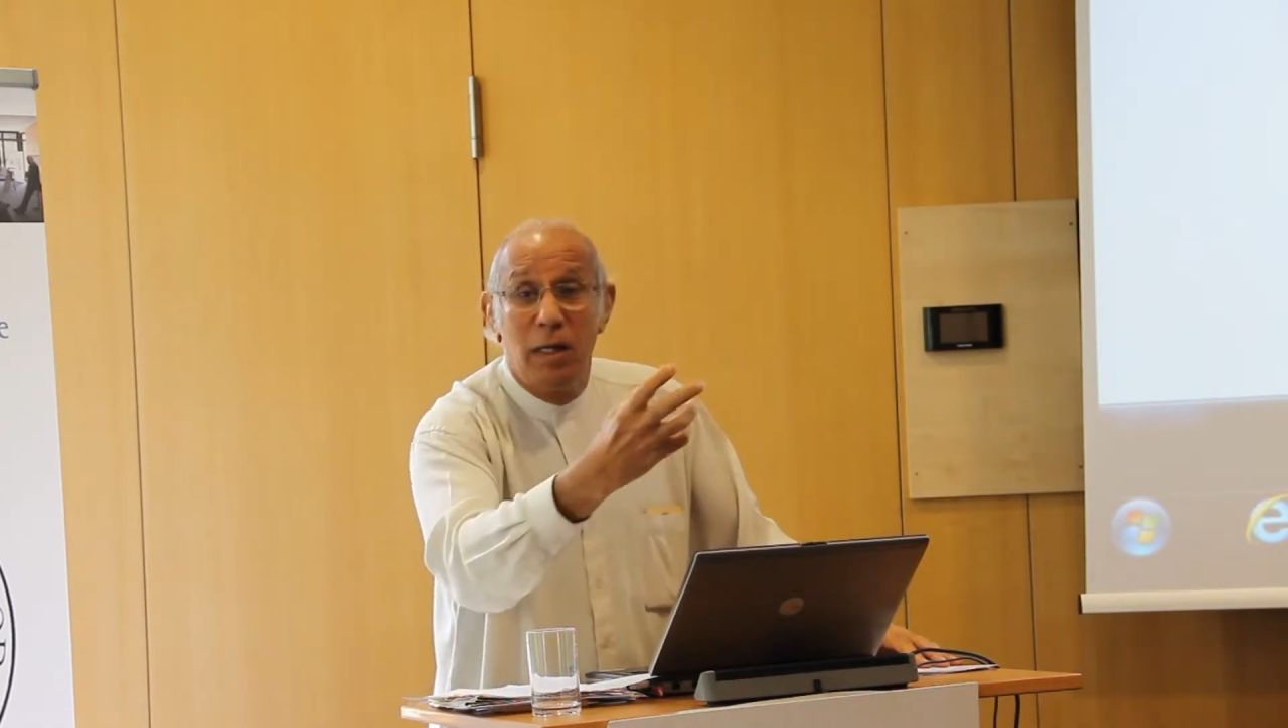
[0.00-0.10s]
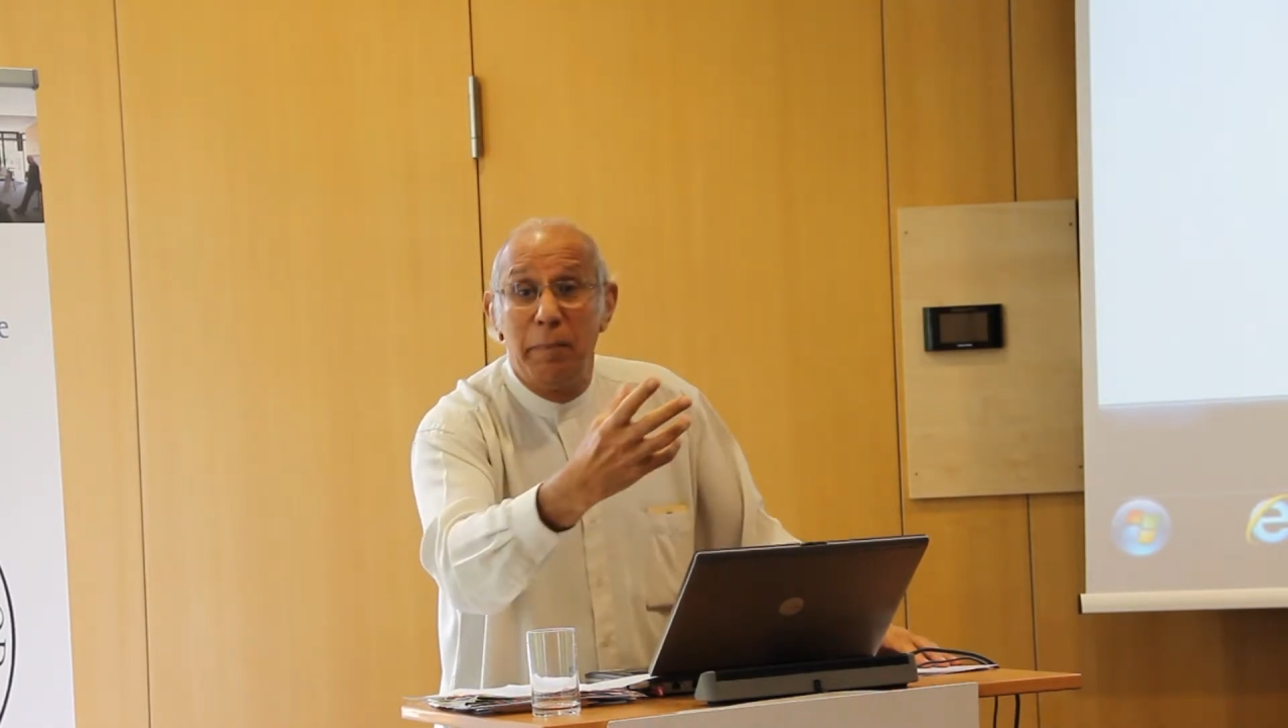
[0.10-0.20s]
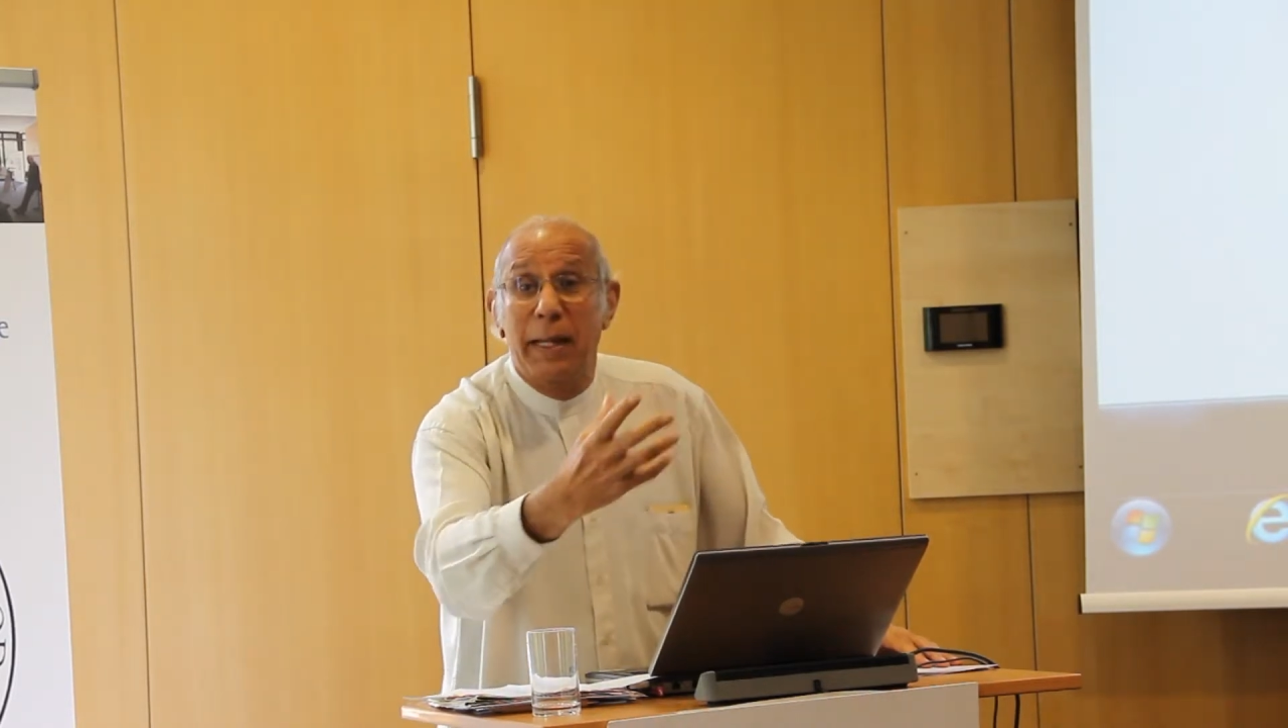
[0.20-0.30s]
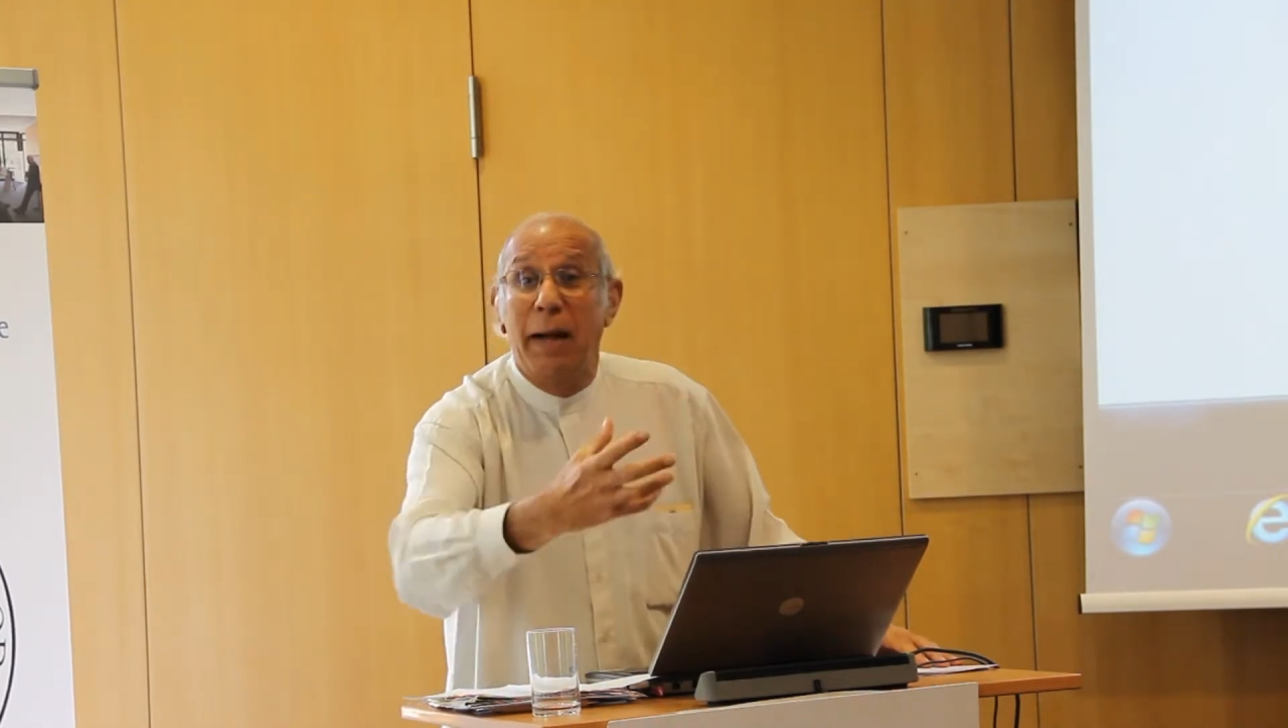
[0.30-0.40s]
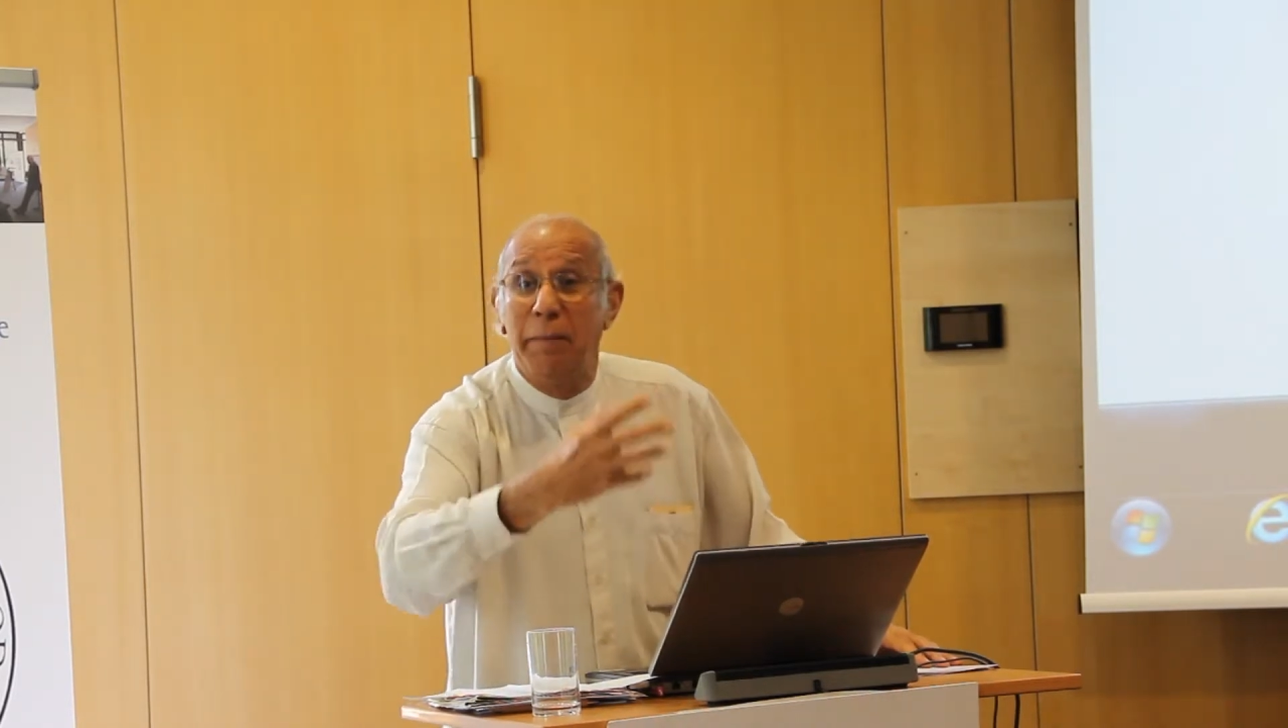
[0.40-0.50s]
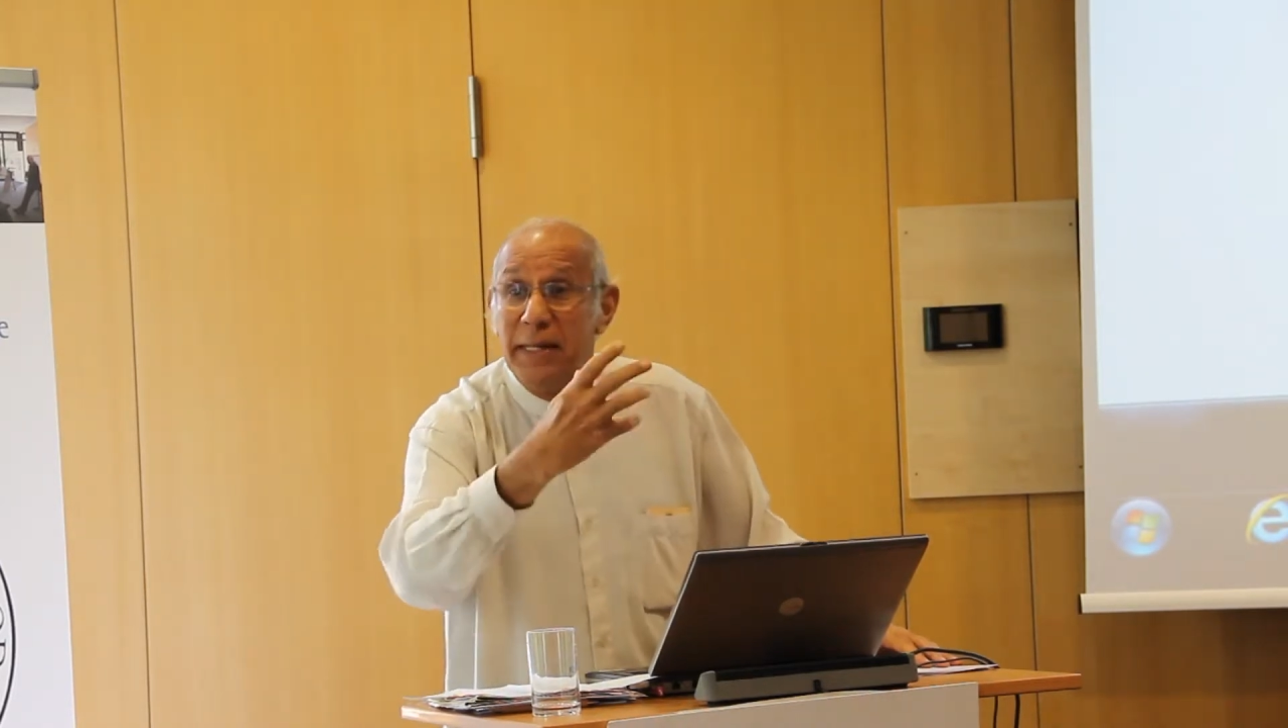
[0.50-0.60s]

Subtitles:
become